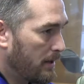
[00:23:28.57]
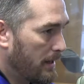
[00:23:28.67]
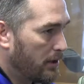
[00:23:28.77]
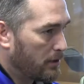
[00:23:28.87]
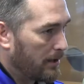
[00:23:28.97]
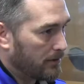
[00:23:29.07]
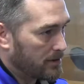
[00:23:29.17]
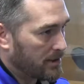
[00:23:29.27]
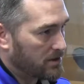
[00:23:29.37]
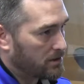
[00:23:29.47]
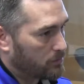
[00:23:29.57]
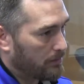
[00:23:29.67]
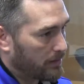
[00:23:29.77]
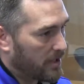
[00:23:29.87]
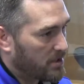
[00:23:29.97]
and a driver's license
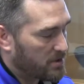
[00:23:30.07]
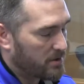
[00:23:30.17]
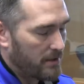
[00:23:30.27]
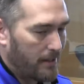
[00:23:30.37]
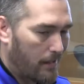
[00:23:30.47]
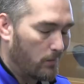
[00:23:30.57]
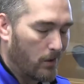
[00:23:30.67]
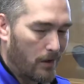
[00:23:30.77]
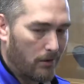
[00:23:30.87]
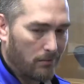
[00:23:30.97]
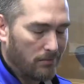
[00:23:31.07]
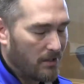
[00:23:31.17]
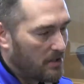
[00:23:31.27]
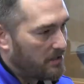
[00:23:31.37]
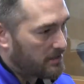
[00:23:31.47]
revocation, and I don't know how
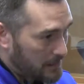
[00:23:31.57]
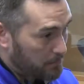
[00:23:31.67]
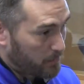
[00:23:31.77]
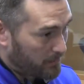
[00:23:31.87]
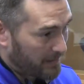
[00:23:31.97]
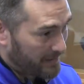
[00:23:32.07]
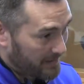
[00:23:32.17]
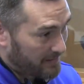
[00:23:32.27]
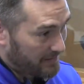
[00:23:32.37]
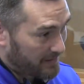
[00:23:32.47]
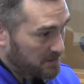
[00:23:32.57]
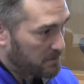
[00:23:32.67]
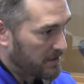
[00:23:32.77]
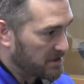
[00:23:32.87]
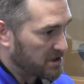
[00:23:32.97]
deep we want to get into this,
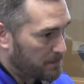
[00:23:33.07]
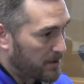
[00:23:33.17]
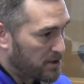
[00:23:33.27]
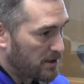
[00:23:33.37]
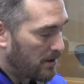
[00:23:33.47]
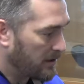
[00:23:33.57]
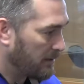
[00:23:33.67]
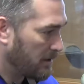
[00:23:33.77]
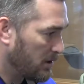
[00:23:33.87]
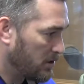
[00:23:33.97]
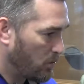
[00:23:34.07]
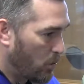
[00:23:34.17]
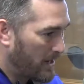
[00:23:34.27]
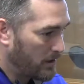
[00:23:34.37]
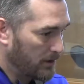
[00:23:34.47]
but a suspension, all you have to do is
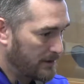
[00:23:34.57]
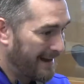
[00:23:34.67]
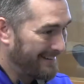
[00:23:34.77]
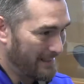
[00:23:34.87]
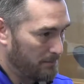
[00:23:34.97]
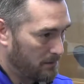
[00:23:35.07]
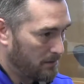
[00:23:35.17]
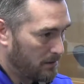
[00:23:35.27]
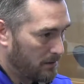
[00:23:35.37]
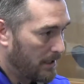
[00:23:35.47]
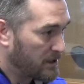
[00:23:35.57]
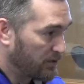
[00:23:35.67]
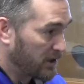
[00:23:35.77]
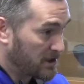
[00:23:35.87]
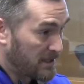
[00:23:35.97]
wait your time. It's
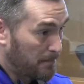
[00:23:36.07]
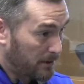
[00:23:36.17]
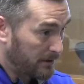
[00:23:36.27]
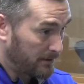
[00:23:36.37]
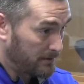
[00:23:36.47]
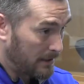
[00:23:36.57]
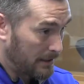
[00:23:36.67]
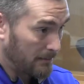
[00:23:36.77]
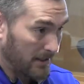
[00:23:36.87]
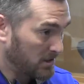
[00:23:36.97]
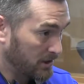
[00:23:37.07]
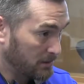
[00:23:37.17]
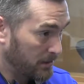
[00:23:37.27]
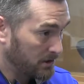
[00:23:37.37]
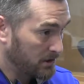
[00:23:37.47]
for a set period of time, like
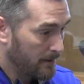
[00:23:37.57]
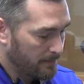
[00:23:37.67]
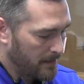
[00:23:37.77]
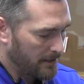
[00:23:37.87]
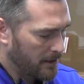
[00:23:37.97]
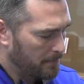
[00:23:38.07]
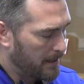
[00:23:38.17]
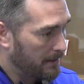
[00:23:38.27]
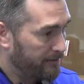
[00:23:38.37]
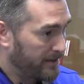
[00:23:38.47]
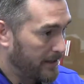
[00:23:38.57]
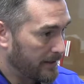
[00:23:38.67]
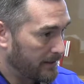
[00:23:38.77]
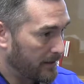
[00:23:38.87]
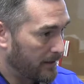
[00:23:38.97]
6 months, and then pay a fee
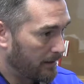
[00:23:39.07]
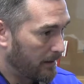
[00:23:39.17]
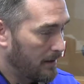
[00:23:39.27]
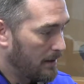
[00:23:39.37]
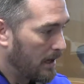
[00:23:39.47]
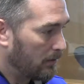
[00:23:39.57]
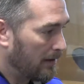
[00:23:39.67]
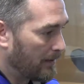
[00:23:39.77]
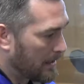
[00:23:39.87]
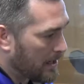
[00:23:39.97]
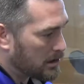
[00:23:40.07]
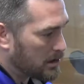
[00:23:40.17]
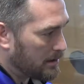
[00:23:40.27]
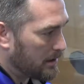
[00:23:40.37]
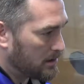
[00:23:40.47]
at the end. A
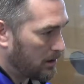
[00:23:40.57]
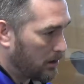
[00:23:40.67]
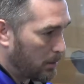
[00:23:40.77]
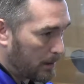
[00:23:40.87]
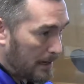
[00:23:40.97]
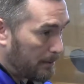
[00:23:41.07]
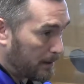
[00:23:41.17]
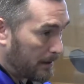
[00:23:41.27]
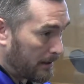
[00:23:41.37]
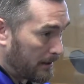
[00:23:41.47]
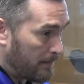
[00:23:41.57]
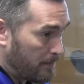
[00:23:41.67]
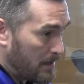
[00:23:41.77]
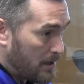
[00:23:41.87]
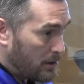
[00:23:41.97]
revocation is a little more complicated.
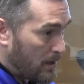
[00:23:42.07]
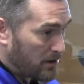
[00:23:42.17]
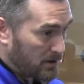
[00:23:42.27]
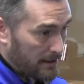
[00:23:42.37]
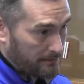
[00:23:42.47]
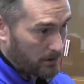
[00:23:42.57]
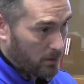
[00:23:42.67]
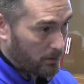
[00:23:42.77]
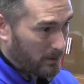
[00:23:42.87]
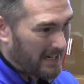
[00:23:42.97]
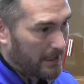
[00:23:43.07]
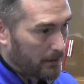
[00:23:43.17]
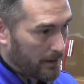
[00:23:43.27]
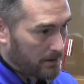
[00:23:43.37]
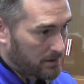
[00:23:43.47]
You actually have to go through
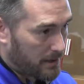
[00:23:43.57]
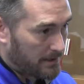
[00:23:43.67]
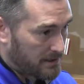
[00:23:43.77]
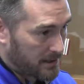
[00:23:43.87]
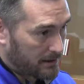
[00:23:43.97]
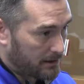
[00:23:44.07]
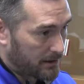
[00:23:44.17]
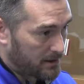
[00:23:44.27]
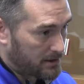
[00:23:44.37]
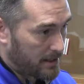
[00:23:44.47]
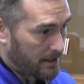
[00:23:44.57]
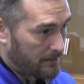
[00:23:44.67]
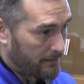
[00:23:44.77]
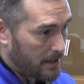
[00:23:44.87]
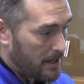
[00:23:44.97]
hearings at the Secretary of
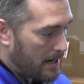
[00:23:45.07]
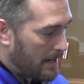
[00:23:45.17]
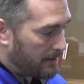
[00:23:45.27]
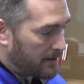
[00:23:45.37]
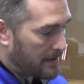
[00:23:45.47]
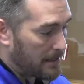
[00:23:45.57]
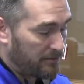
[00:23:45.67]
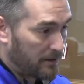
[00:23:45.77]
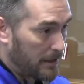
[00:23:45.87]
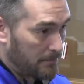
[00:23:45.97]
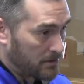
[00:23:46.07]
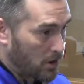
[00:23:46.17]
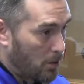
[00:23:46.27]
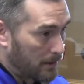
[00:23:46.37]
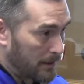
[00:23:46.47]
State, and the time frame is
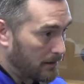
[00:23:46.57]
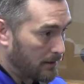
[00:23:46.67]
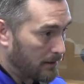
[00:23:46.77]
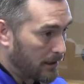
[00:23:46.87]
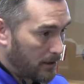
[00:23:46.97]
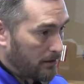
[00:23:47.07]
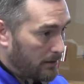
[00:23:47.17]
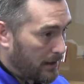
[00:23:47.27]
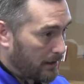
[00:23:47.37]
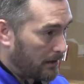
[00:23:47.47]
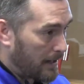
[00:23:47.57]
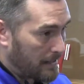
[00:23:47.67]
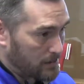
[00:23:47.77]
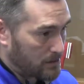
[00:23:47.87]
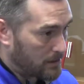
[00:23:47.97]
open-ended. It could
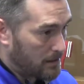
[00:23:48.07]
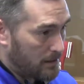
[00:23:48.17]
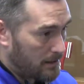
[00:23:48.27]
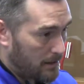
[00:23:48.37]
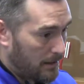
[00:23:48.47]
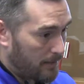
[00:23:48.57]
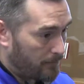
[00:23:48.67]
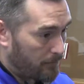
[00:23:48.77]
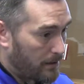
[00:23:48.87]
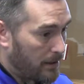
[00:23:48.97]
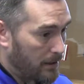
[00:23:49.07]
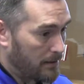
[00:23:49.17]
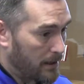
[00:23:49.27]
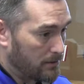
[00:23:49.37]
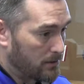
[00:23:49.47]
last
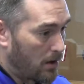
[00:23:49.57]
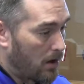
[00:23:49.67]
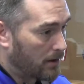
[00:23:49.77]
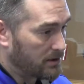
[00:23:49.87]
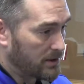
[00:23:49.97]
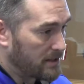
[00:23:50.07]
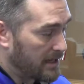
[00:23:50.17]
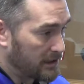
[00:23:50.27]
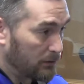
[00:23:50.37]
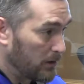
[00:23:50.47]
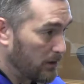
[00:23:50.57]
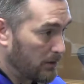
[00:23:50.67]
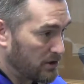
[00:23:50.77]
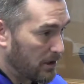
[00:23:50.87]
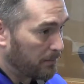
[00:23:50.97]
as long as it takes for you
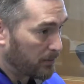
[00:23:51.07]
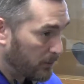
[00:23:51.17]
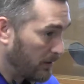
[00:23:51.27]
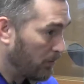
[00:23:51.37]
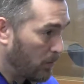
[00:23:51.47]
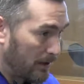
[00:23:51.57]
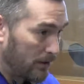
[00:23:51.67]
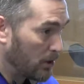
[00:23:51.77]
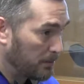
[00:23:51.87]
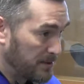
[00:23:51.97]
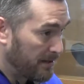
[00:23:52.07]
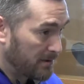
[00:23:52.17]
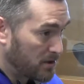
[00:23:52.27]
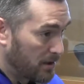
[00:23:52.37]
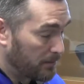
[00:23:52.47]
to jump through whatever hoops you
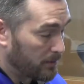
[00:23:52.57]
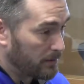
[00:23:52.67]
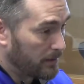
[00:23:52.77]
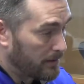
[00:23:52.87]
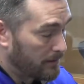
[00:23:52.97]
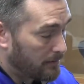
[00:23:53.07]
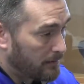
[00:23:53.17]
have to jump through to get